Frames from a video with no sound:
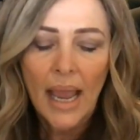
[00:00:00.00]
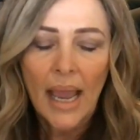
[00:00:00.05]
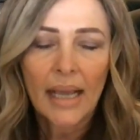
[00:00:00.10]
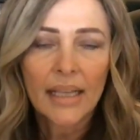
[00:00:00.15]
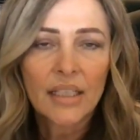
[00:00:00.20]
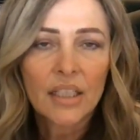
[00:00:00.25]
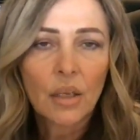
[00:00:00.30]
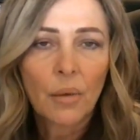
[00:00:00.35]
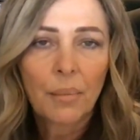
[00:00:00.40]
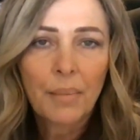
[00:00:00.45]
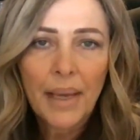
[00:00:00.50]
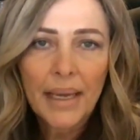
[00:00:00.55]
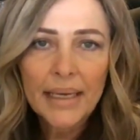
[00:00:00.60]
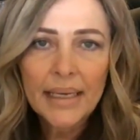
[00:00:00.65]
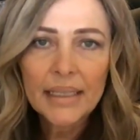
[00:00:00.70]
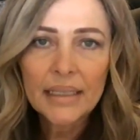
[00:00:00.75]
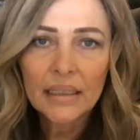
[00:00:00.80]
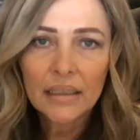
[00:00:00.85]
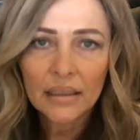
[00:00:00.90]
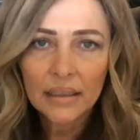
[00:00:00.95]
And so
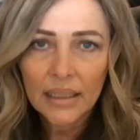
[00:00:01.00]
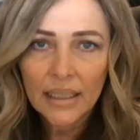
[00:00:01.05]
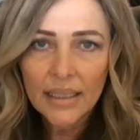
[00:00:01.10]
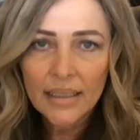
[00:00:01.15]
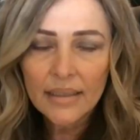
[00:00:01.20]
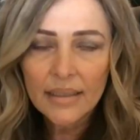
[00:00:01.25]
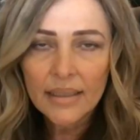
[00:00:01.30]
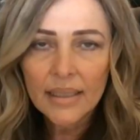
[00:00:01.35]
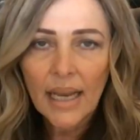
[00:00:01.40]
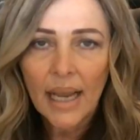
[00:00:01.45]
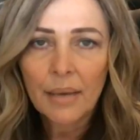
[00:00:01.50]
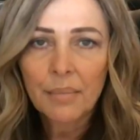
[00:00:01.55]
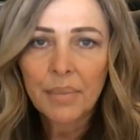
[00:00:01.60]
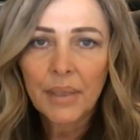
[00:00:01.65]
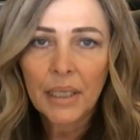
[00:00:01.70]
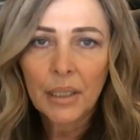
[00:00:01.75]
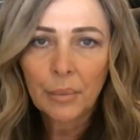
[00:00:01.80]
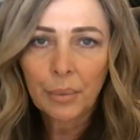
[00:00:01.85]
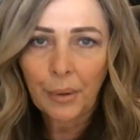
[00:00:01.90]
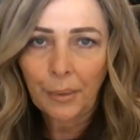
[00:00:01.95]
making a list and
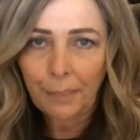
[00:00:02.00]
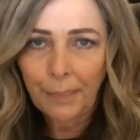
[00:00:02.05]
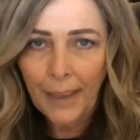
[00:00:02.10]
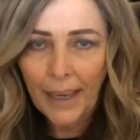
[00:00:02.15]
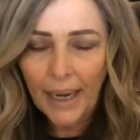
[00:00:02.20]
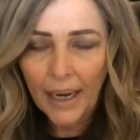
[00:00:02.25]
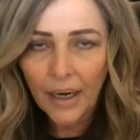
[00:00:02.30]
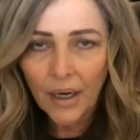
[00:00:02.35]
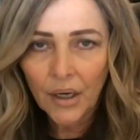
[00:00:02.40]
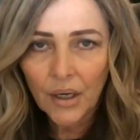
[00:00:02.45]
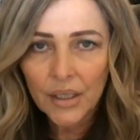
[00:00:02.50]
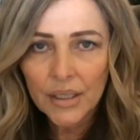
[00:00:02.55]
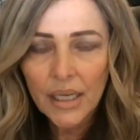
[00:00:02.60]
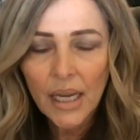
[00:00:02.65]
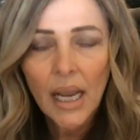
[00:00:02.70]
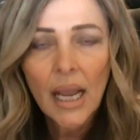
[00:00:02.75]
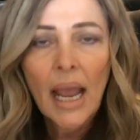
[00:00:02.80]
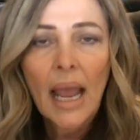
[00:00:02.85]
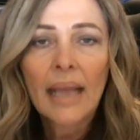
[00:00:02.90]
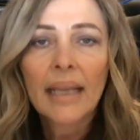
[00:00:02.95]
being prepared,
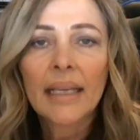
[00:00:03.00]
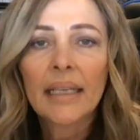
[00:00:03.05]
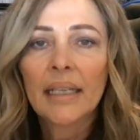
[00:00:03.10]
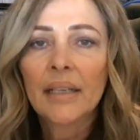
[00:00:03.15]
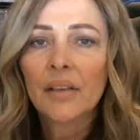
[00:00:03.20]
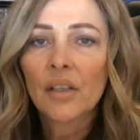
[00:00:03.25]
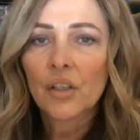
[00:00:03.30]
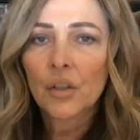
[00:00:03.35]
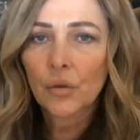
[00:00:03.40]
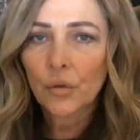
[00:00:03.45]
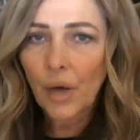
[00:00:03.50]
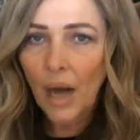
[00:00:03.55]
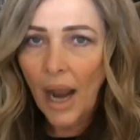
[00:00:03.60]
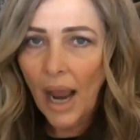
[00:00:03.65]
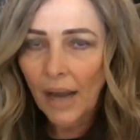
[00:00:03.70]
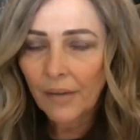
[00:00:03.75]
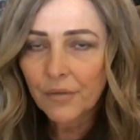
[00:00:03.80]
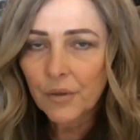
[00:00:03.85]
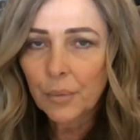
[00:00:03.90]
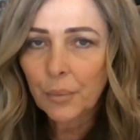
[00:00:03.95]
getting the
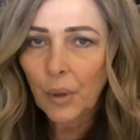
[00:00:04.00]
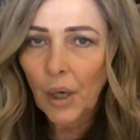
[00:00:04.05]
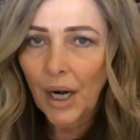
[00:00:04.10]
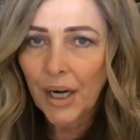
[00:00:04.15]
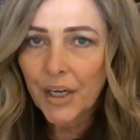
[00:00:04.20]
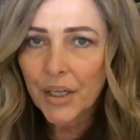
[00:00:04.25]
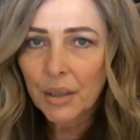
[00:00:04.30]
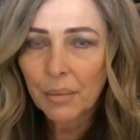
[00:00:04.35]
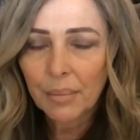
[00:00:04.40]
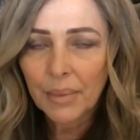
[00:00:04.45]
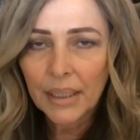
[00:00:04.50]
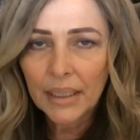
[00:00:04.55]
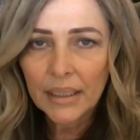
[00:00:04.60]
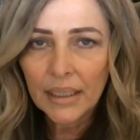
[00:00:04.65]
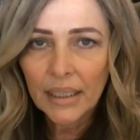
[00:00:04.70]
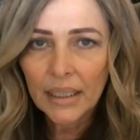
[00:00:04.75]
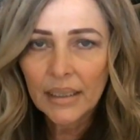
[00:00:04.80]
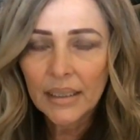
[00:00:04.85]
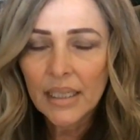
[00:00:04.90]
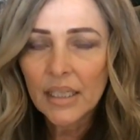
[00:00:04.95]
draft prior to the
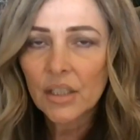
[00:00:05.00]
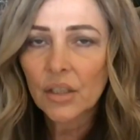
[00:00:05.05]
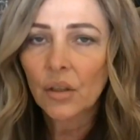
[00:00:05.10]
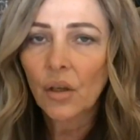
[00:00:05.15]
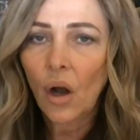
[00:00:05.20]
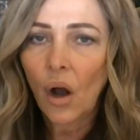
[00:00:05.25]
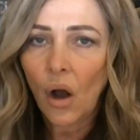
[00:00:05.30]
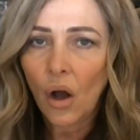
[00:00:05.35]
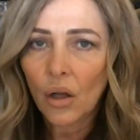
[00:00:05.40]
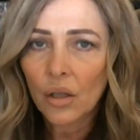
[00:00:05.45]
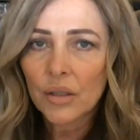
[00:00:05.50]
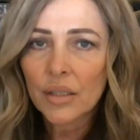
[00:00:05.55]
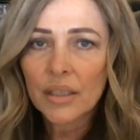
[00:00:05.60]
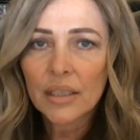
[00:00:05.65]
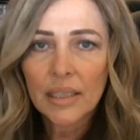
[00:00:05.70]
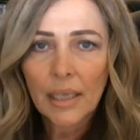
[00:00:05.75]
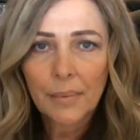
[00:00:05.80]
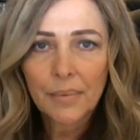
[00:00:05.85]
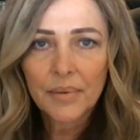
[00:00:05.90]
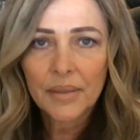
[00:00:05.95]
meeting, these are all
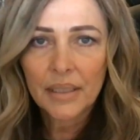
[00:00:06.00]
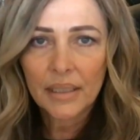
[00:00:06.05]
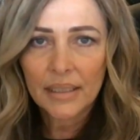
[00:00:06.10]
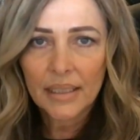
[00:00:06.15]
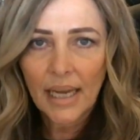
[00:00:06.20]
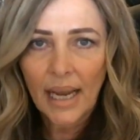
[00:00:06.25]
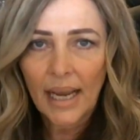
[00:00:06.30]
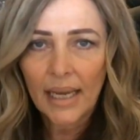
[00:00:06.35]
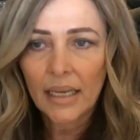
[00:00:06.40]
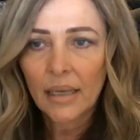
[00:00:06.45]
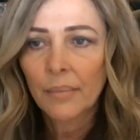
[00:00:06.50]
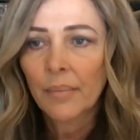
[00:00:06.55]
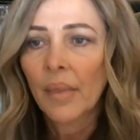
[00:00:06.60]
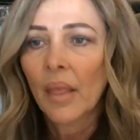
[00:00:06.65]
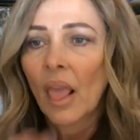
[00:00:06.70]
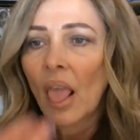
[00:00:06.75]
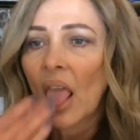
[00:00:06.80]
steps to take